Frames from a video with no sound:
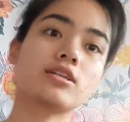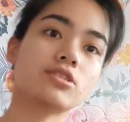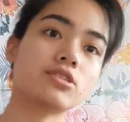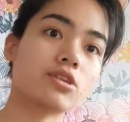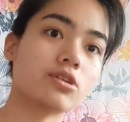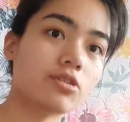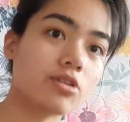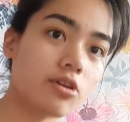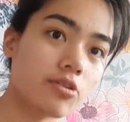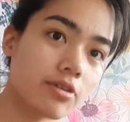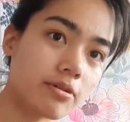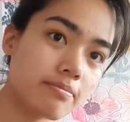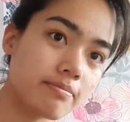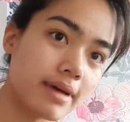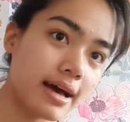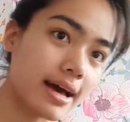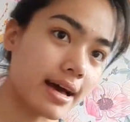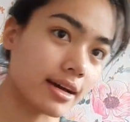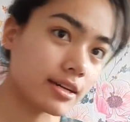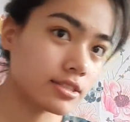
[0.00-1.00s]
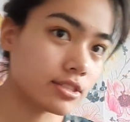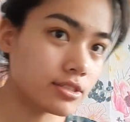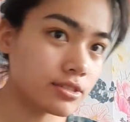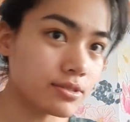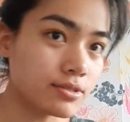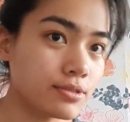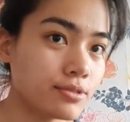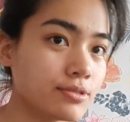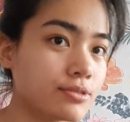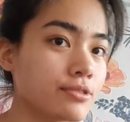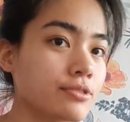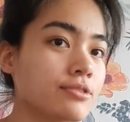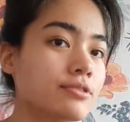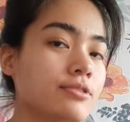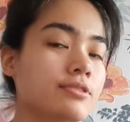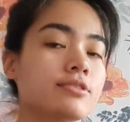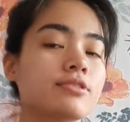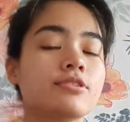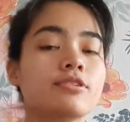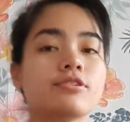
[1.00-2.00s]
So going back
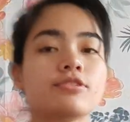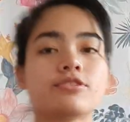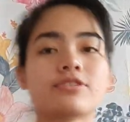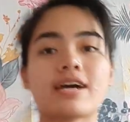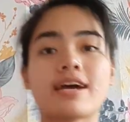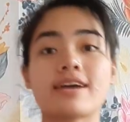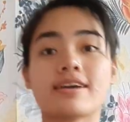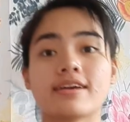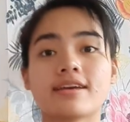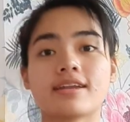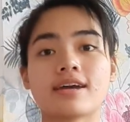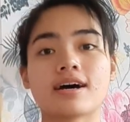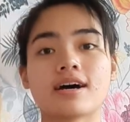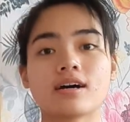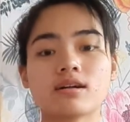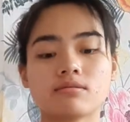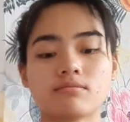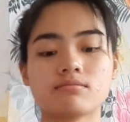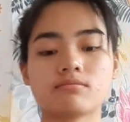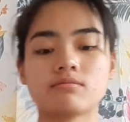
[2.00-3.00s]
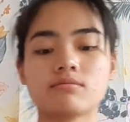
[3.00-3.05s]
to trying it out,